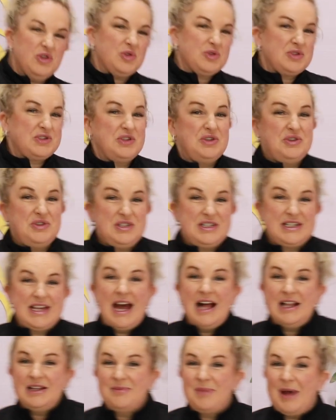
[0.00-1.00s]
also use
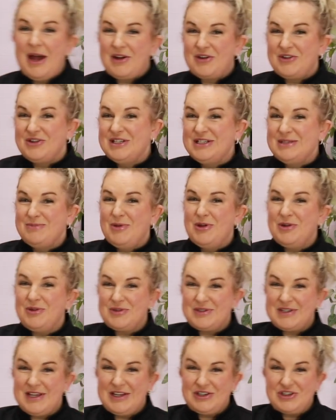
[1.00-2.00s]
Callebaut crisp
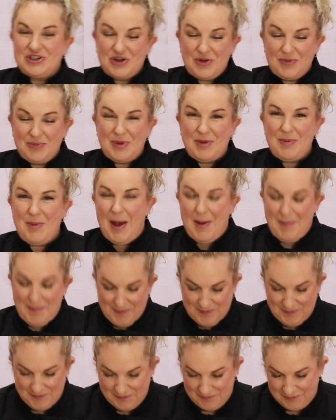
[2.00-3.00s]
pearls and chop them up.
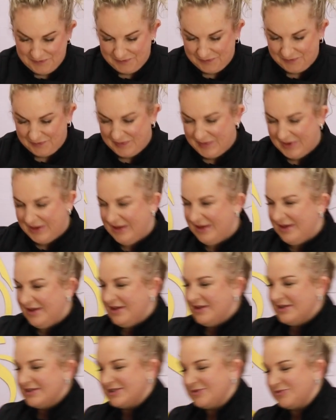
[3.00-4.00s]

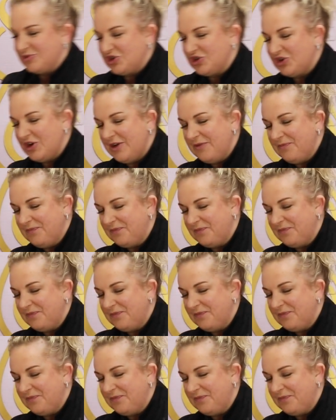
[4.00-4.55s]
Some sugar.